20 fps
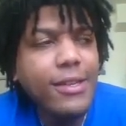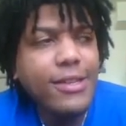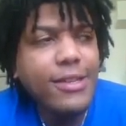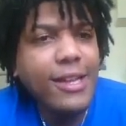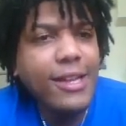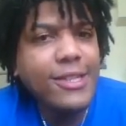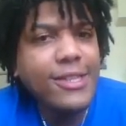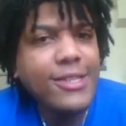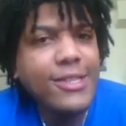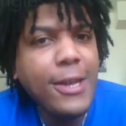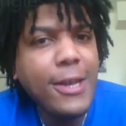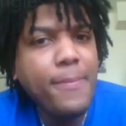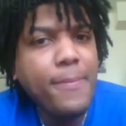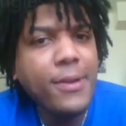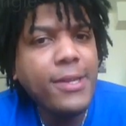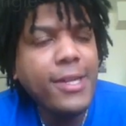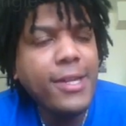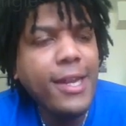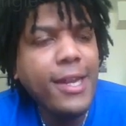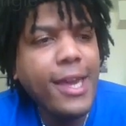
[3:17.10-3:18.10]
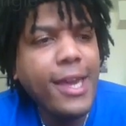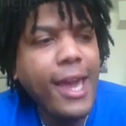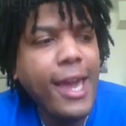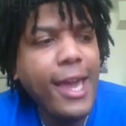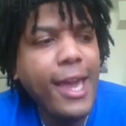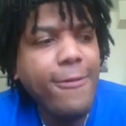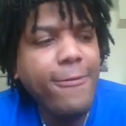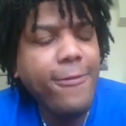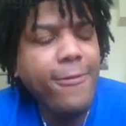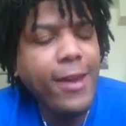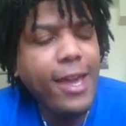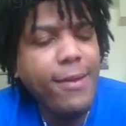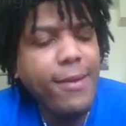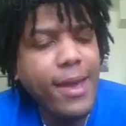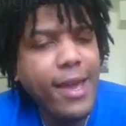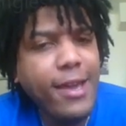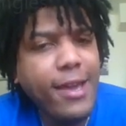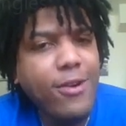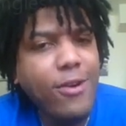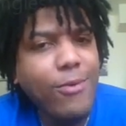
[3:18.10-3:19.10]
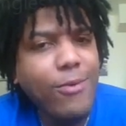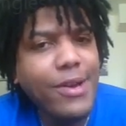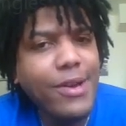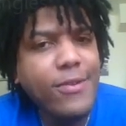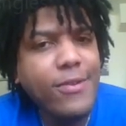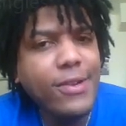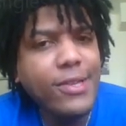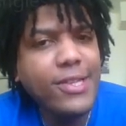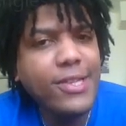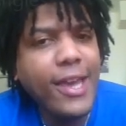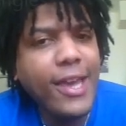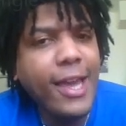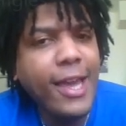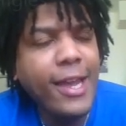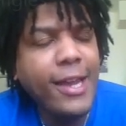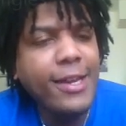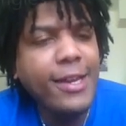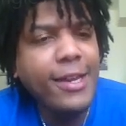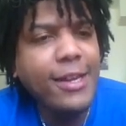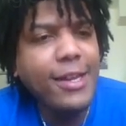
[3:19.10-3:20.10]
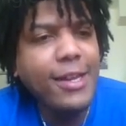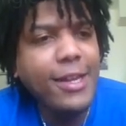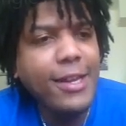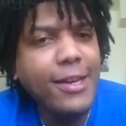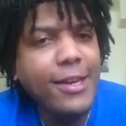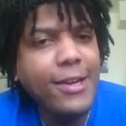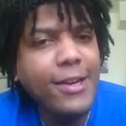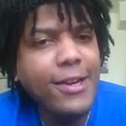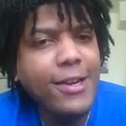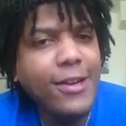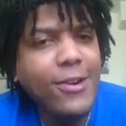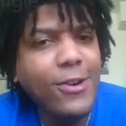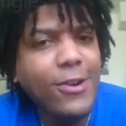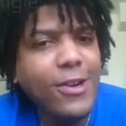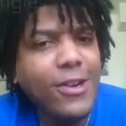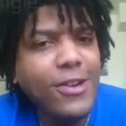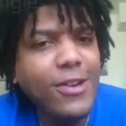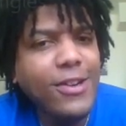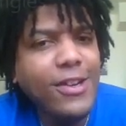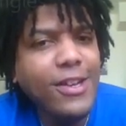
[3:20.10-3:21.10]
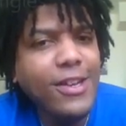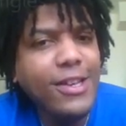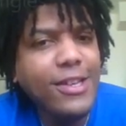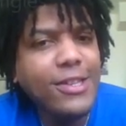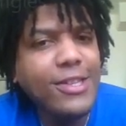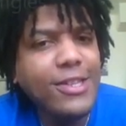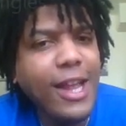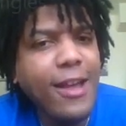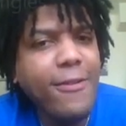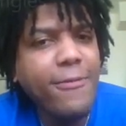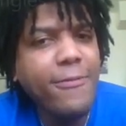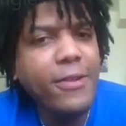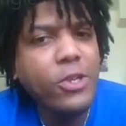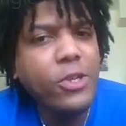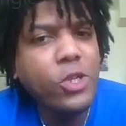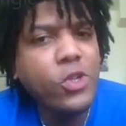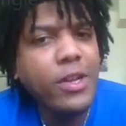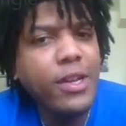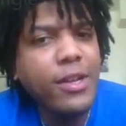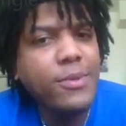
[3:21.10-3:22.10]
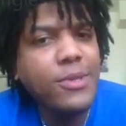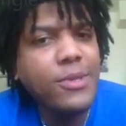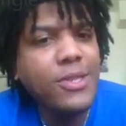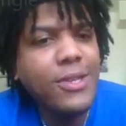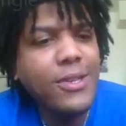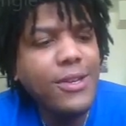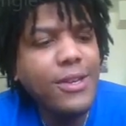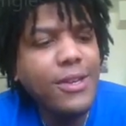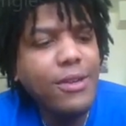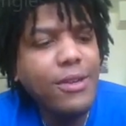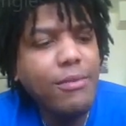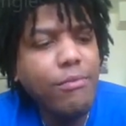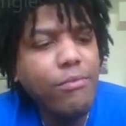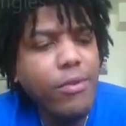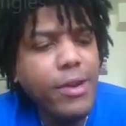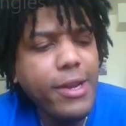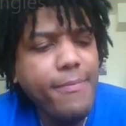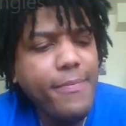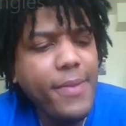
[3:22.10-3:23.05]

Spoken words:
it's typically a kayfabe angle, whether it's Kane and Lita or Steph and Trips. Brie